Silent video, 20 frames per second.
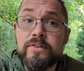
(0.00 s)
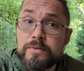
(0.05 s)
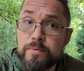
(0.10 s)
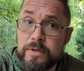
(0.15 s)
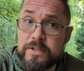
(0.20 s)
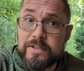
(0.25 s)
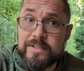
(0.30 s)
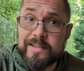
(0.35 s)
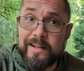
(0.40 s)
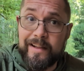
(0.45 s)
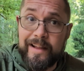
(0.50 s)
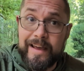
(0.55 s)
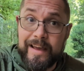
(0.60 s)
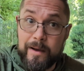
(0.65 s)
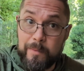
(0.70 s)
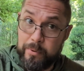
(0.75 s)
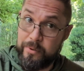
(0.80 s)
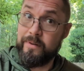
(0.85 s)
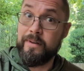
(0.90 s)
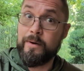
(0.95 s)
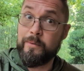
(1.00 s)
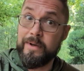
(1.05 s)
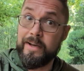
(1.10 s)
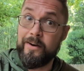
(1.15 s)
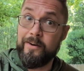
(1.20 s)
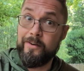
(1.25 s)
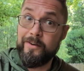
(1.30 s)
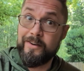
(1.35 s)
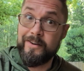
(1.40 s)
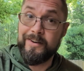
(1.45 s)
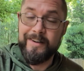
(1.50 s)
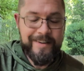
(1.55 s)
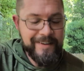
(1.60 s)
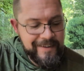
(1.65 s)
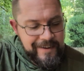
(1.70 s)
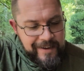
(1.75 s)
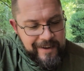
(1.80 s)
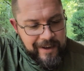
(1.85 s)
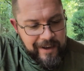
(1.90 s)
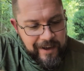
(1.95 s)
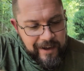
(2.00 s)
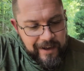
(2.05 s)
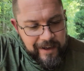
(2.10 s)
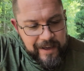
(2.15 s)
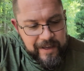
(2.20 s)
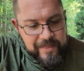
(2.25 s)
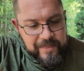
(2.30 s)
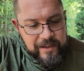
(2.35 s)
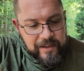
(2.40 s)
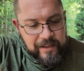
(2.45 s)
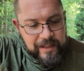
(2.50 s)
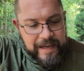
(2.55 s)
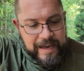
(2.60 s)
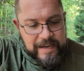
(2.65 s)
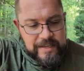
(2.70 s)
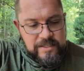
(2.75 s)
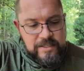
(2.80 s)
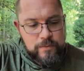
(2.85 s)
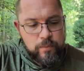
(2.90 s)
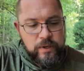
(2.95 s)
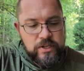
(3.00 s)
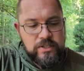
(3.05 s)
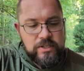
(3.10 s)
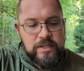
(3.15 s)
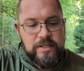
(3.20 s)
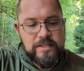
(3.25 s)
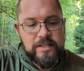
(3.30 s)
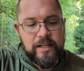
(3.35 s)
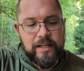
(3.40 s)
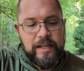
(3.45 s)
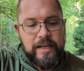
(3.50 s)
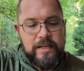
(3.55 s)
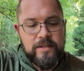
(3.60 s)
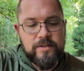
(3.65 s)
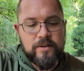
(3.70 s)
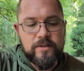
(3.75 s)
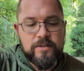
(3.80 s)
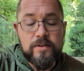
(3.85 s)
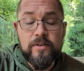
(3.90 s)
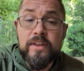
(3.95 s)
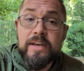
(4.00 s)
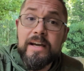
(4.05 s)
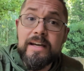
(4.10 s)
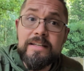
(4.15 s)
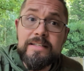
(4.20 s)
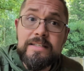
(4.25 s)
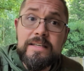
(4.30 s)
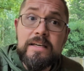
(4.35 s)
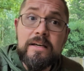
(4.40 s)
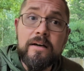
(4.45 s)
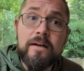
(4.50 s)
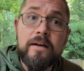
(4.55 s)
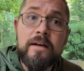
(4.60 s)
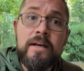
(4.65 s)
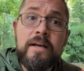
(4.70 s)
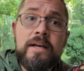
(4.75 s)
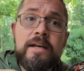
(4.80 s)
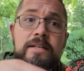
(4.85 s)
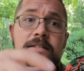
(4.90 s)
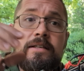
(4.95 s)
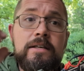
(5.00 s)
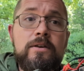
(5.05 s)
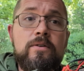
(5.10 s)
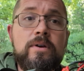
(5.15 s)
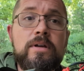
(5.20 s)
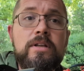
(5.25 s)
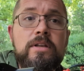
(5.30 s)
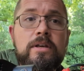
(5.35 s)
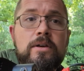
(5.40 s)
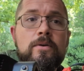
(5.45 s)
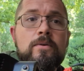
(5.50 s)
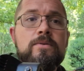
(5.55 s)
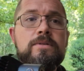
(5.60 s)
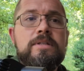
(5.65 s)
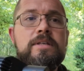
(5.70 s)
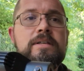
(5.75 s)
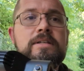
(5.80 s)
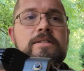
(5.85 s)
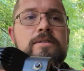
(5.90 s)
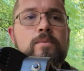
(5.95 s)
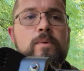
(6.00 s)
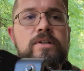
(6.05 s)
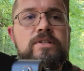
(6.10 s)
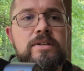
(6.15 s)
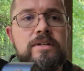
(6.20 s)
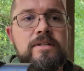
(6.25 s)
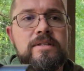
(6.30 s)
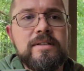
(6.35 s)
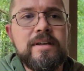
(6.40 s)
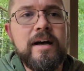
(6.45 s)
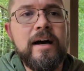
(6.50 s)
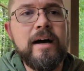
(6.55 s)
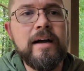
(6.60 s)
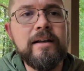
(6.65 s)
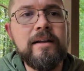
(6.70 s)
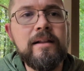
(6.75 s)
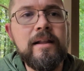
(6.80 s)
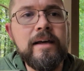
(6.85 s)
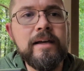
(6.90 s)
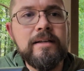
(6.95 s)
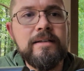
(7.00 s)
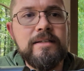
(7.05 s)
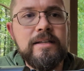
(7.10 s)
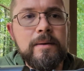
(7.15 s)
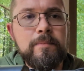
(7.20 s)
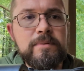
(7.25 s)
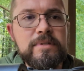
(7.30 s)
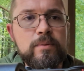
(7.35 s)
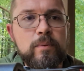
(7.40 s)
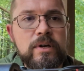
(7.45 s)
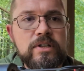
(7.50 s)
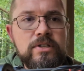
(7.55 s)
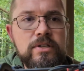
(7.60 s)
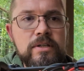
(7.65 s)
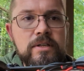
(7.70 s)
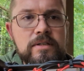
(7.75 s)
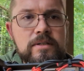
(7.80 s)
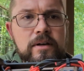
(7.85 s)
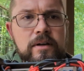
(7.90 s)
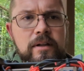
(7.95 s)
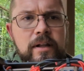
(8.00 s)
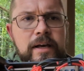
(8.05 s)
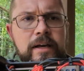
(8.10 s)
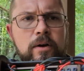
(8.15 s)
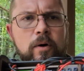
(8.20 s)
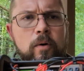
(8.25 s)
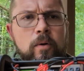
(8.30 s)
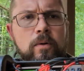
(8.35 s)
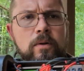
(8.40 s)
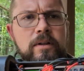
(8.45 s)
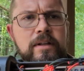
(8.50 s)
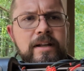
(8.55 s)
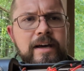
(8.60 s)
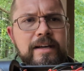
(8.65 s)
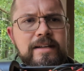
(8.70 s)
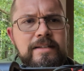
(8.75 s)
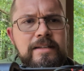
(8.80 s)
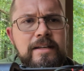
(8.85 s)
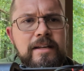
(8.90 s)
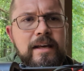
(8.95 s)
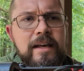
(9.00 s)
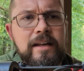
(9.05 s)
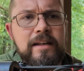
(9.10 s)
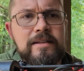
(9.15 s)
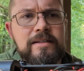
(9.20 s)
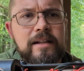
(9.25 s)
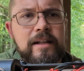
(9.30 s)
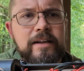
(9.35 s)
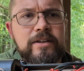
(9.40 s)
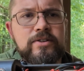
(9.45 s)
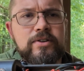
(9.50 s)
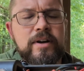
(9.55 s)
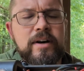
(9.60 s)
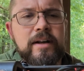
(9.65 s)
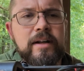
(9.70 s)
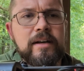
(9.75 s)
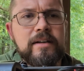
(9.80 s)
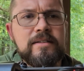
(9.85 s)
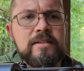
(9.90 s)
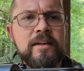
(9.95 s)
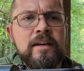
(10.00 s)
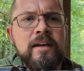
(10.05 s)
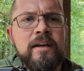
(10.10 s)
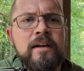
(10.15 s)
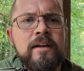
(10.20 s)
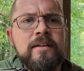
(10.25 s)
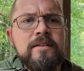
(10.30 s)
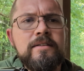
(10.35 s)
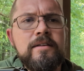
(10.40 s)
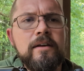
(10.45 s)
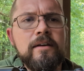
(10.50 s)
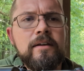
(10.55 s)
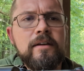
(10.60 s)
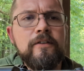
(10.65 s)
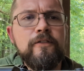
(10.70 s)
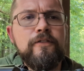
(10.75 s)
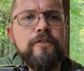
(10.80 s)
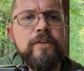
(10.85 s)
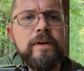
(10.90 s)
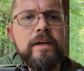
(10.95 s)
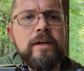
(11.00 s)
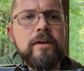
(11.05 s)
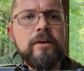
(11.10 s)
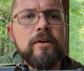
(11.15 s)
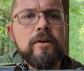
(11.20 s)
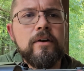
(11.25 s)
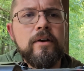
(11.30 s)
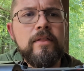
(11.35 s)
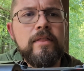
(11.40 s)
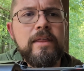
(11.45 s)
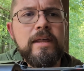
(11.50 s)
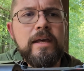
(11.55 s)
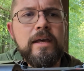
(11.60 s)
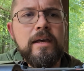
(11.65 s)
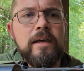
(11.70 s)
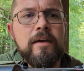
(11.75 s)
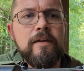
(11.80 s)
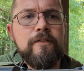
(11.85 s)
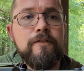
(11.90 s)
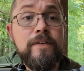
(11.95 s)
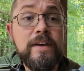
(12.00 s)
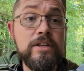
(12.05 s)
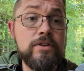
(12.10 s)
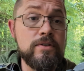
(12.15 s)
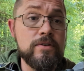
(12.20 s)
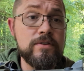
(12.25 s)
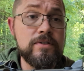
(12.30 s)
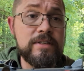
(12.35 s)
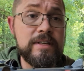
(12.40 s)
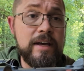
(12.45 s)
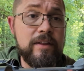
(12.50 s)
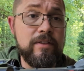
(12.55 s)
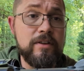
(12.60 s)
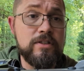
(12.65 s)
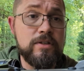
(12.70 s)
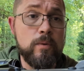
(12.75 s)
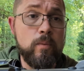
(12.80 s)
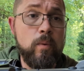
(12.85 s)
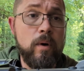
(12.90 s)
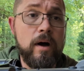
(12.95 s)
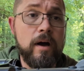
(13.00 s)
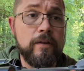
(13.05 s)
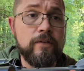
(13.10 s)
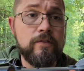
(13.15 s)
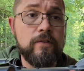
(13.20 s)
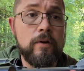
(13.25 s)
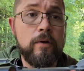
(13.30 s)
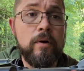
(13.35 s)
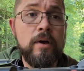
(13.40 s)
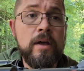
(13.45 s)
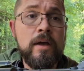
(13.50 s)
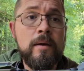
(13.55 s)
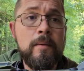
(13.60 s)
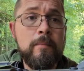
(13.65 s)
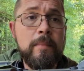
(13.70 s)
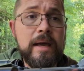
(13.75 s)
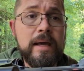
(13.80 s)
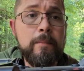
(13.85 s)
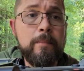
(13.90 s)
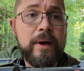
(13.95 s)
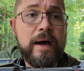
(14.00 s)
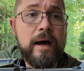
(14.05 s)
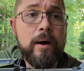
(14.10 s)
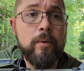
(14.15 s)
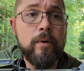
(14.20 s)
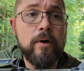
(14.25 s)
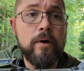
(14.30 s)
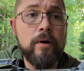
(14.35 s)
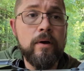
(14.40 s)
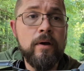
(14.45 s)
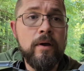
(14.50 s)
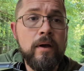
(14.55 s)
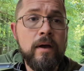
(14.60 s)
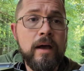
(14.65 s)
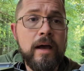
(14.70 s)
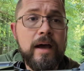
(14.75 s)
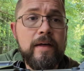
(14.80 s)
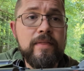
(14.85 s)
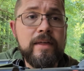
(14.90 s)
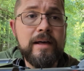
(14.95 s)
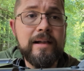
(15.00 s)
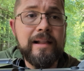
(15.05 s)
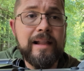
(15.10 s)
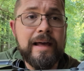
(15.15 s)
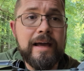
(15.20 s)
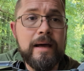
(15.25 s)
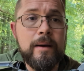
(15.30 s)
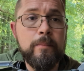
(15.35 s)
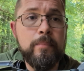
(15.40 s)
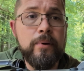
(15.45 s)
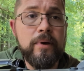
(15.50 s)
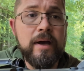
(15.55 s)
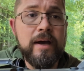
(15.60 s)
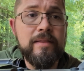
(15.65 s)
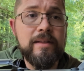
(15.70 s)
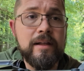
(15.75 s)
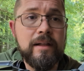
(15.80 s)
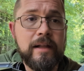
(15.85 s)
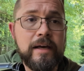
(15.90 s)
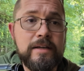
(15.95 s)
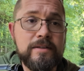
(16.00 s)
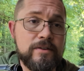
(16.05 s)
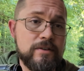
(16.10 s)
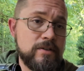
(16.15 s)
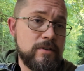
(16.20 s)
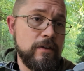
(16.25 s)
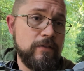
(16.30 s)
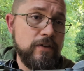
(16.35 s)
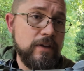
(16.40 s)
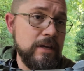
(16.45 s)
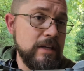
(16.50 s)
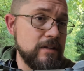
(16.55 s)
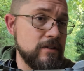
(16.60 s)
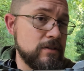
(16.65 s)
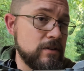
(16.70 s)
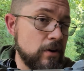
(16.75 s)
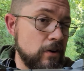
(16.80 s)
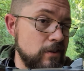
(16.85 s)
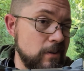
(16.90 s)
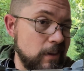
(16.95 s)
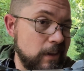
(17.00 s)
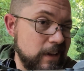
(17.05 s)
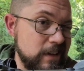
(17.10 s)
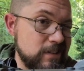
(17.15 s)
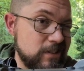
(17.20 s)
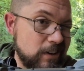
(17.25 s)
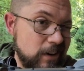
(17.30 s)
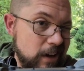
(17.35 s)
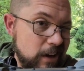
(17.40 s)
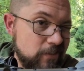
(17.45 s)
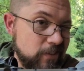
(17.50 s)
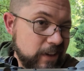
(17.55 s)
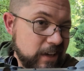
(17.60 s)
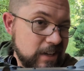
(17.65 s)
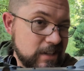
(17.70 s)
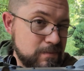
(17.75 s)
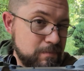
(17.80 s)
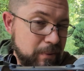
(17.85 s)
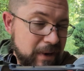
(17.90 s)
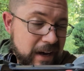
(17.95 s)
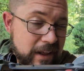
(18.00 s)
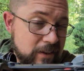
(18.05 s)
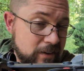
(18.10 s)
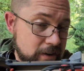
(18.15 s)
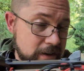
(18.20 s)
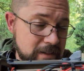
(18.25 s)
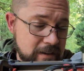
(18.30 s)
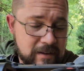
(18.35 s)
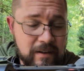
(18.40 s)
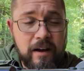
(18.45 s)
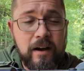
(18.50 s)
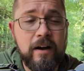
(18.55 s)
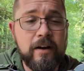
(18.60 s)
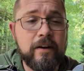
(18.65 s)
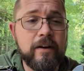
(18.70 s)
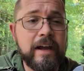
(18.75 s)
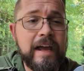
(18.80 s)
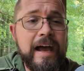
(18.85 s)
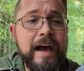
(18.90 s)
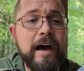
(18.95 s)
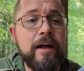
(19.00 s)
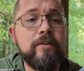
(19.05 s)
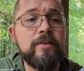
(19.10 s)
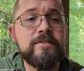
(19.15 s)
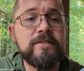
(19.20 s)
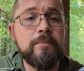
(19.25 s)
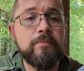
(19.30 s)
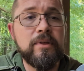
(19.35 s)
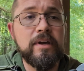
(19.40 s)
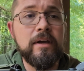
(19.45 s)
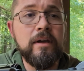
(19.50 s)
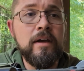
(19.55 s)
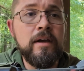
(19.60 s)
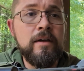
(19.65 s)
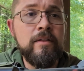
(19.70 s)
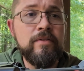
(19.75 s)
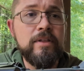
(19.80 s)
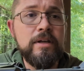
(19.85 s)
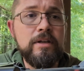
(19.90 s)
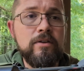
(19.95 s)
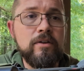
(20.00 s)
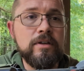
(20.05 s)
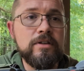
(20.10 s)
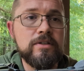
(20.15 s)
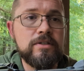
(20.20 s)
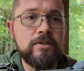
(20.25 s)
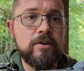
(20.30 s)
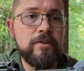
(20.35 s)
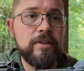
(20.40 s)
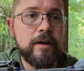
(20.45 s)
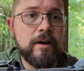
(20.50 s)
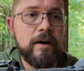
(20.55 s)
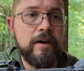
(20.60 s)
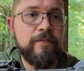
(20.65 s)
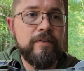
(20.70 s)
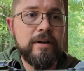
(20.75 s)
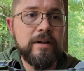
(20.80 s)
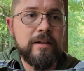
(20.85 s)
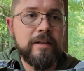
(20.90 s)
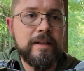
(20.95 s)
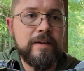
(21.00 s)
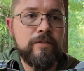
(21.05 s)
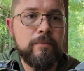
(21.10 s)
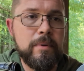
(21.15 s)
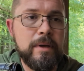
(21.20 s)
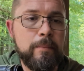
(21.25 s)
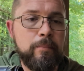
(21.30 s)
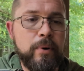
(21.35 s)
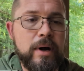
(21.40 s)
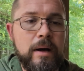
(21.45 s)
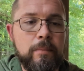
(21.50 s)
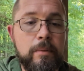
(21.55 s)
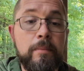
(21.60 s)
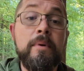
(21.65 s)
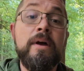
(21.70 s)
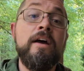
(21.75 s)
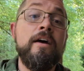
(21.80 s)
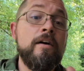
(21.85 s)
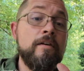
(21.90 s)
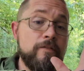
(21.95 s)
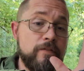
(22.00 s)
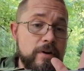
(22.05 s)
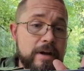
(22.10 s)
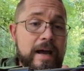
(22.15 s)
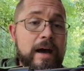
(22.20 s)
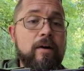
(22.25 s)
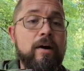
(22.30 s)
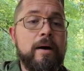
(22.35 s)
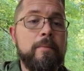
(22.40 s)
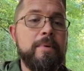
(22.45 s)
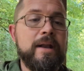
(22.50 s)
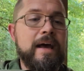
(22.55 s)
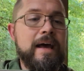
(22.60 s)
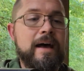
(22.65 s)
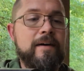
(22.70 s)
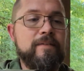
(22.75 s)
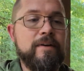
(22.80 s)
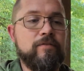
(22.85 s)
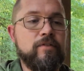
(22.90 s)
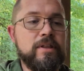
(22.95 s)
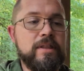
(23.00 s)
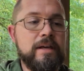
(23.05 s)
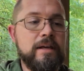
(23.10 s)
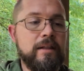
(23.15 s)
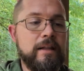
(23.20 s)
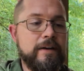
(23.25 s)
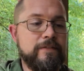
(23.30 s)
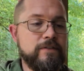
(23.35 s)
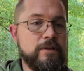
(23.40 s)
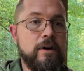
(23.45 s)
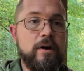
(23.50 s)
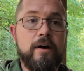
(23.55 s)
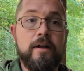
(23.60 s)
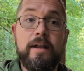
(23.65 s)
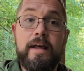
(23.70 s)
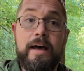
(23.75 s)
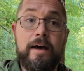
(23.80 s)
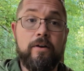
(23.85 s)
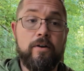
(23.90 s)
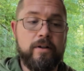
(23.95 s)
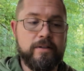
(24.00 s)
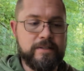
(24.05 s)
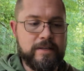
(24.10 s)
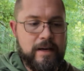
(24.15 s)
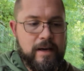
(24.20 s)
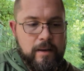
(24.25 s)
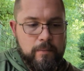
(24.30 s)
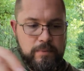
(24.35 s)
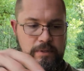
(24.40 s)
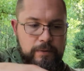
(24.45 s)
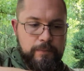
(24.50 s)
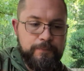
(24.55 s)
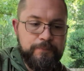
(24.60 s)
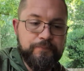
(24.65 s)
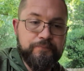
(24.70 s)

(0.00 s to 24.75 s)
switch is the lamp. There we go, good. And the last switch is the laser. So the idea is that you can use these switches kind of like dip switches on like old 1980s electronics to configure the feature set that you want. So main power, and then lamp, and then laser. So if you need to turn the laser off, like it's bothering the dog or cat or something, then you can just turn that off and it'll never be a problem. For now, I'm gonna have everything left on at all times.